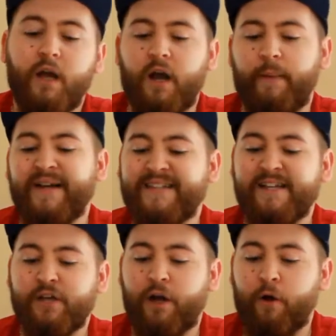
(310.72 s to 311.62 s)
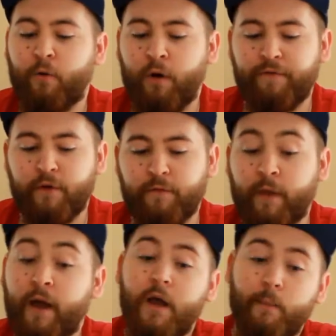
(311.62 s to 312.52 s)
kind of makes sense that I've got quite a few
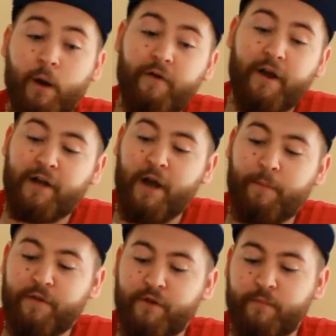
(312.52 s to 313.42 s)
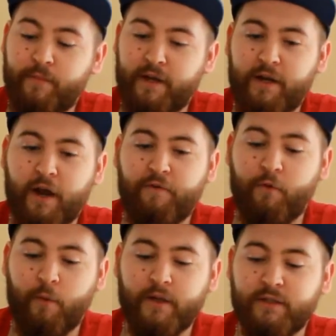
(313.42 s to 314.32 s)
from that. But I've had a couple of them in
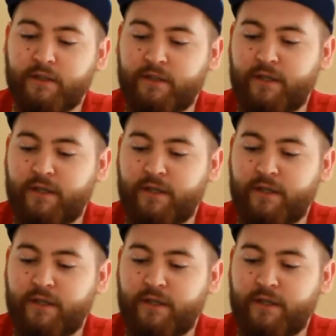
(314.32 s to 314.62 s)
other ones.